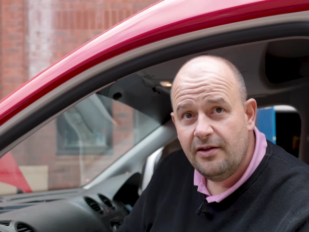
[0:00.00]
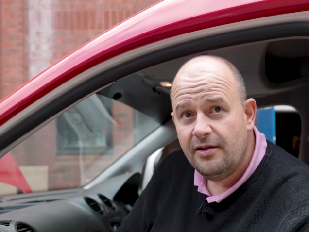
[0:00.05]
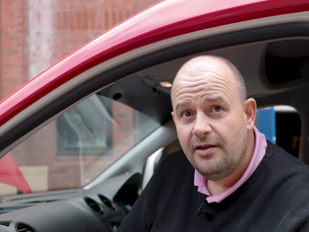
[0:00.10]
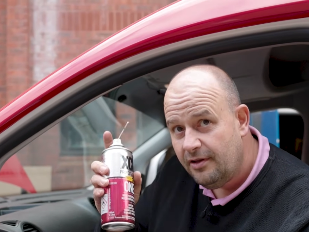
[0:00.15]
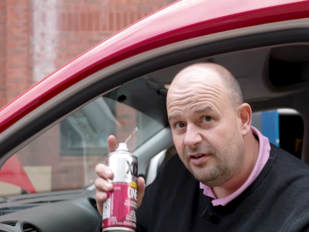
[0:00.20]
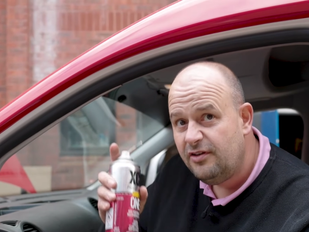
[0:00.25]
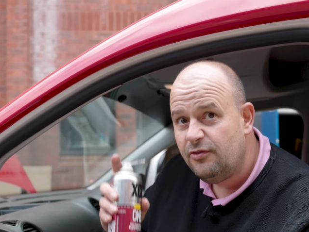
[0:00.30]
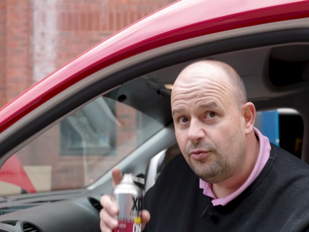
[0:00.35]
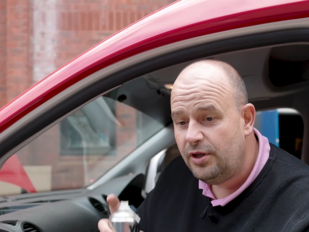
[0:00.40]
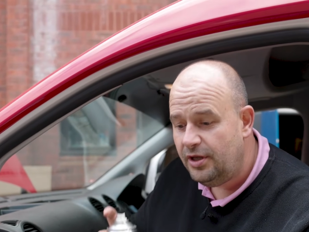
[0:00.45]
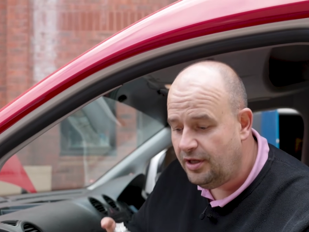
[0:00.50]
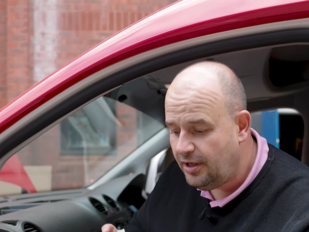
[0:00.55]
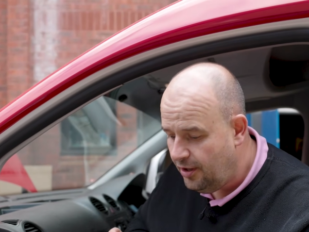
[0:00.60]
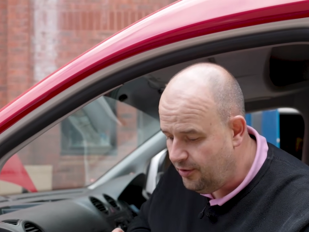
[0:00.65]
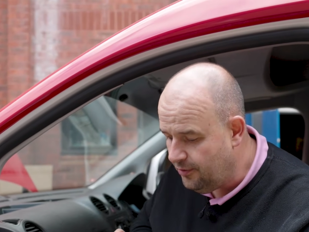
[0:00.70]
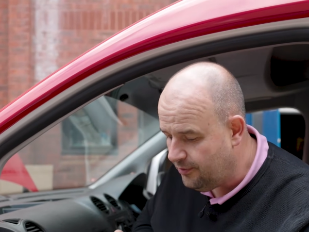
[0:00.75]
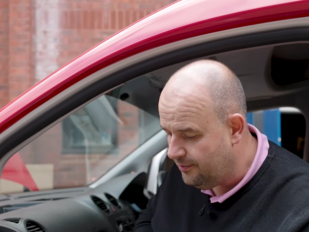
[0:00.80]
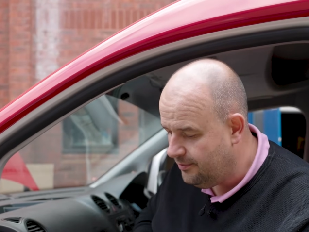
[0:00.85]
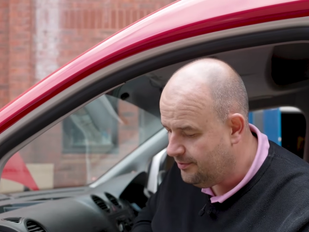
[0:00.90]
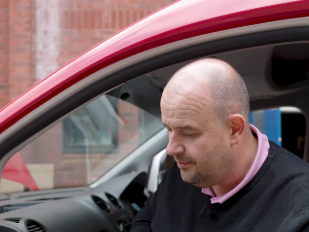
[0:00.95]
this is what you do.
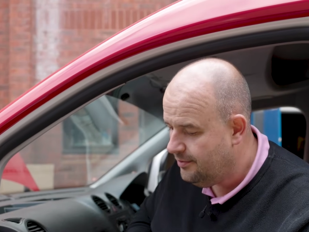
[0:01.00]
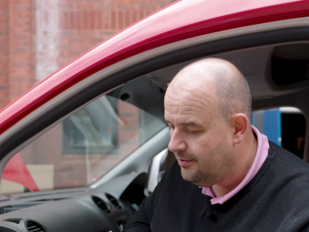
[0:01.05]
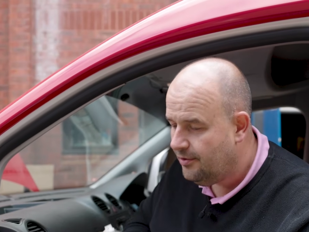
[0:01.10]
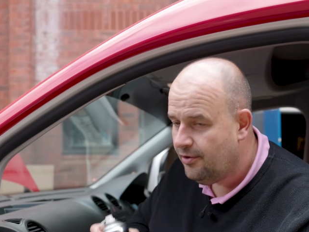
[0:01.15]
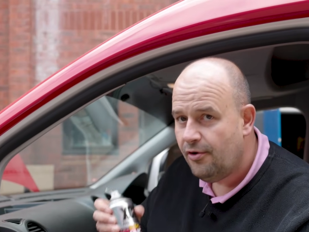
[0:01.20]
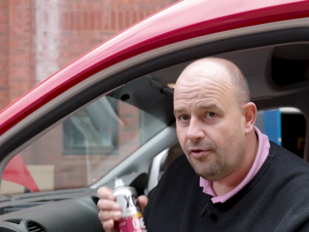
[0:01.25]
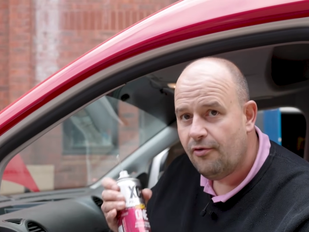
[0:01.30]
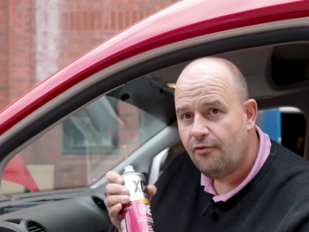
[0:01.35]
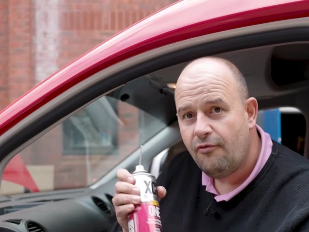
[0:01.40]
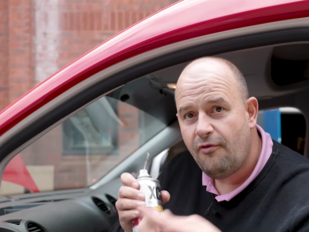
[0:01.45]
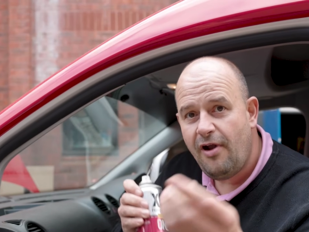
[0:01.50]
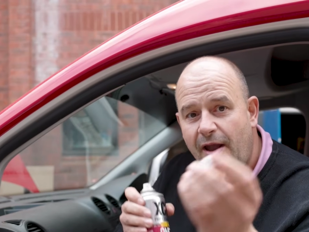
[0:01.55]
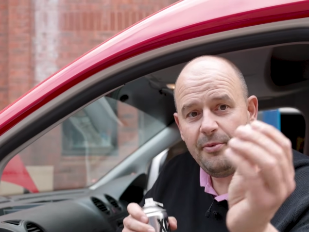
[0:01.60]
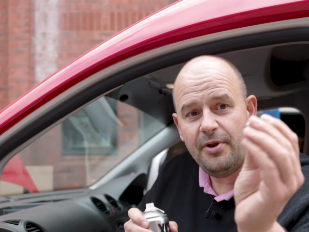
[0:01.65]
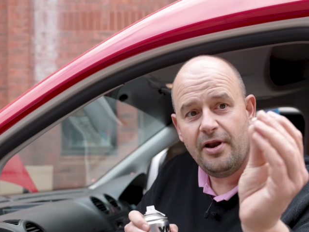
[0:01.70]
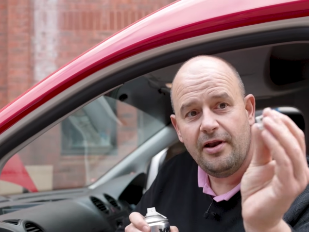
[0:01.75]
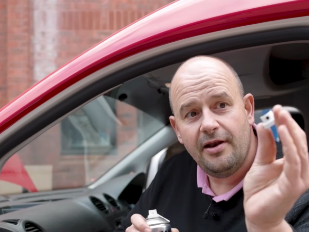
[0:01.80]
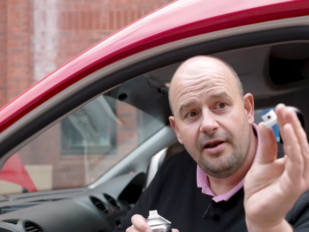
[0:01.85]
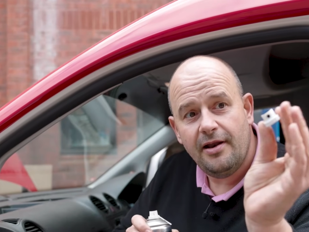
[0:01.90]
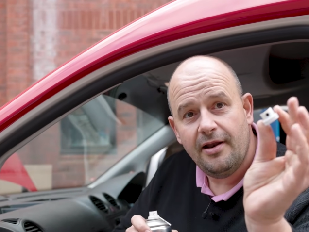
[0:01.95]
Grab
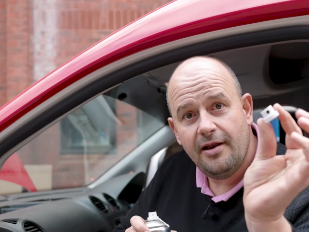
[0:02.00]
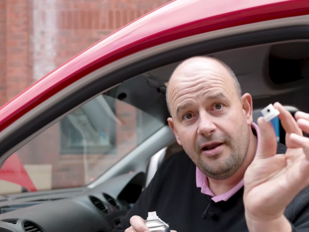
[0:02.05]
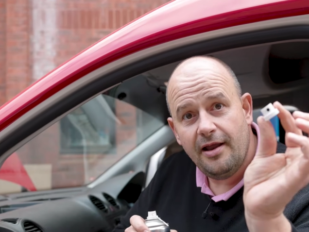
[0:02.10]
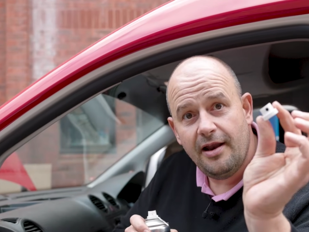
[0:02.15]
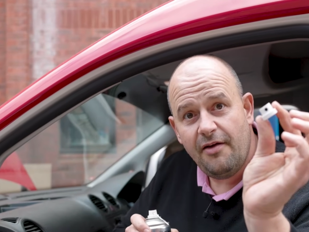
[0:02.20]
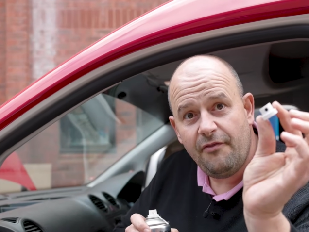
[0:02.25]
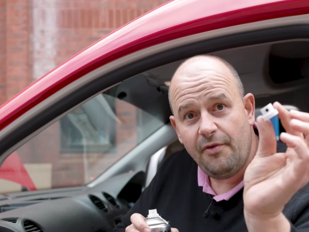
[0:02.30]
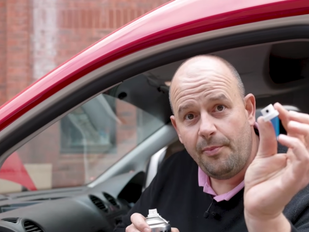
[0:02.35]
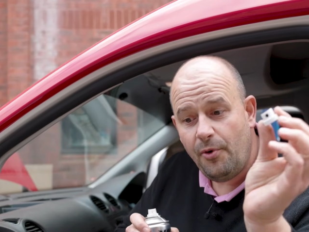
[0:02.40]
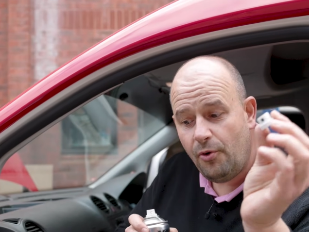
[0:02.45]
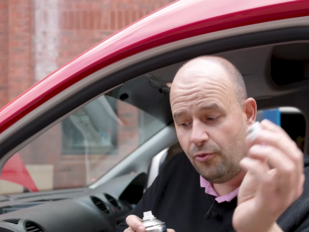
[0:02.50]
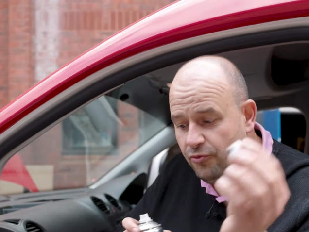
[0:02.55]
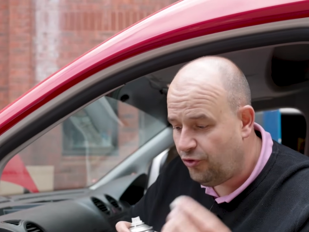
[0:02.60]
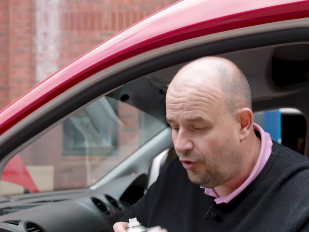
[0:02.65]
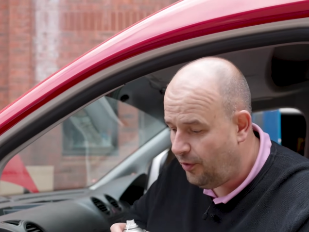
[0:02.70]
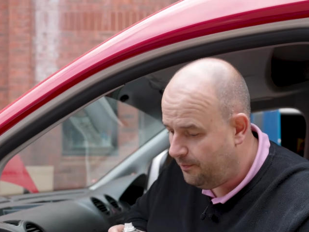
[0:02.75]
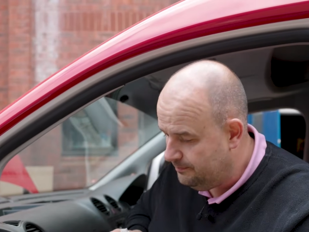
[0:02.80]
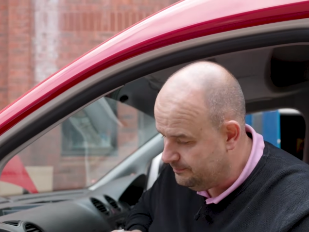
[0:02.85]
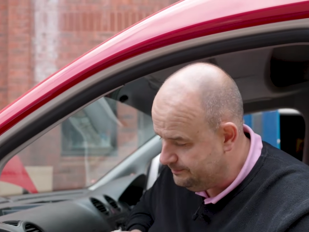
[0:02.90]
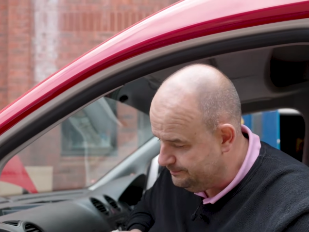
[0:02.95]
another bottle top,